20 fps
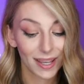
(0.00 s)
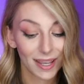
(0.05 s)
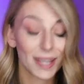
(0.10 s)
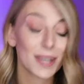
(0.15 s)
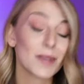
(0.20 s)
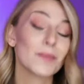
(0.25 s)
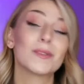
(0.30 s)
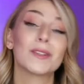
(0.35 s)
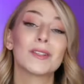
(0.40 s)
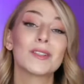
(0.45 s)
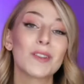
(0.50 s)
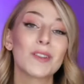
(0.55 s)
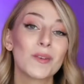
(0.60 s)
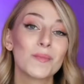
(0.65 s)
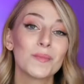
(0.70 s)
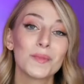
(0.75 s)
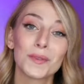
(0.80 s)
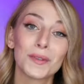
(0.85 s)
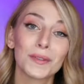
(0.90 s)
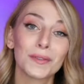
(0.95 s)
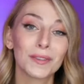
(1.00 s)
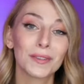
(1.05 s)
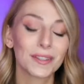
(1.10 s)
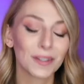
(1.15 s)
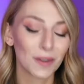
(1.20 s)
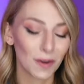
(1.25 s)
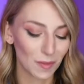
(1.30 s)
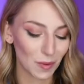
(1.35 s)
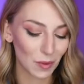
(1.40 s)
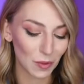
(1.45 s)
It was so beautiful,
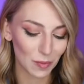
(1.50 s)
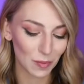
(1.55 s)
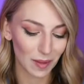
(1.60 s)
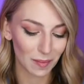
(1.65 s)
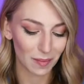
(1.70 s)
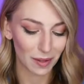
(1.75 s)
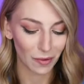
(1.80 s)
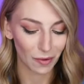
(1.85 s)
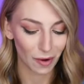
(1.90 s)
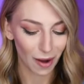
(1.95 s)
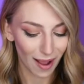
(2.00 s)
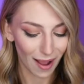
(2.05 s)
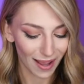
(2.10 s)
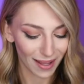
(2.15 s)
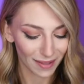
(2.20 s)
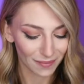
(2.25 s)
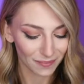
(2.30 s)
it almost made me cry.